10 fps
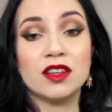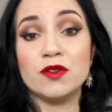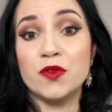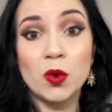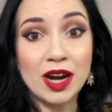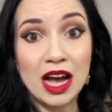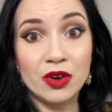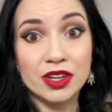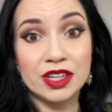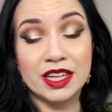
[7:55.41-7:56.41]
for how
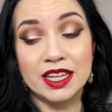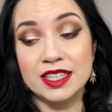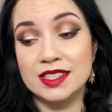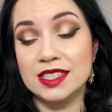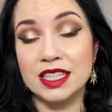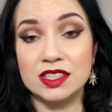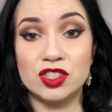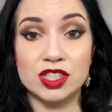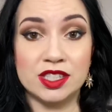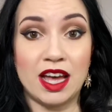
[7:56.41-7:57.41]
good it is it's
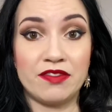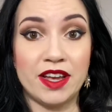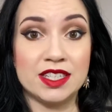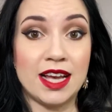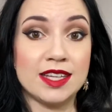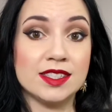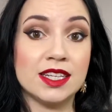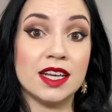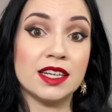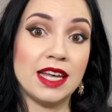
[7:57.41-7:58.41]
just that
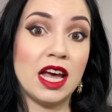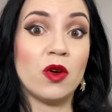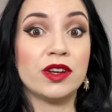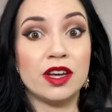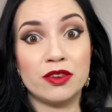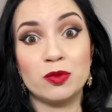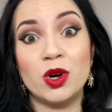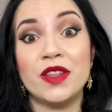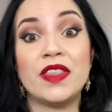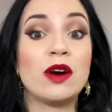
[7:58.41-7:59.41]
fantastic now another
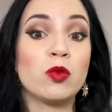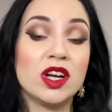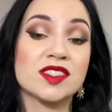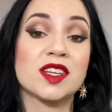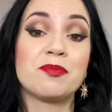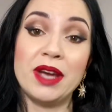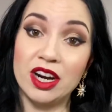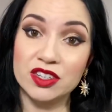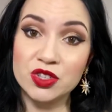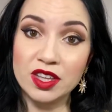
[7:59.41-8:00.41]
one that was compared
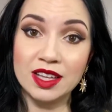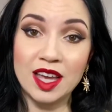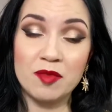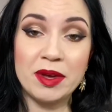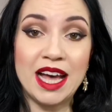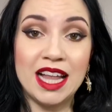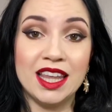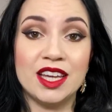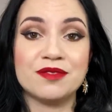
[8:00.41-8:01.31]
to the glam palette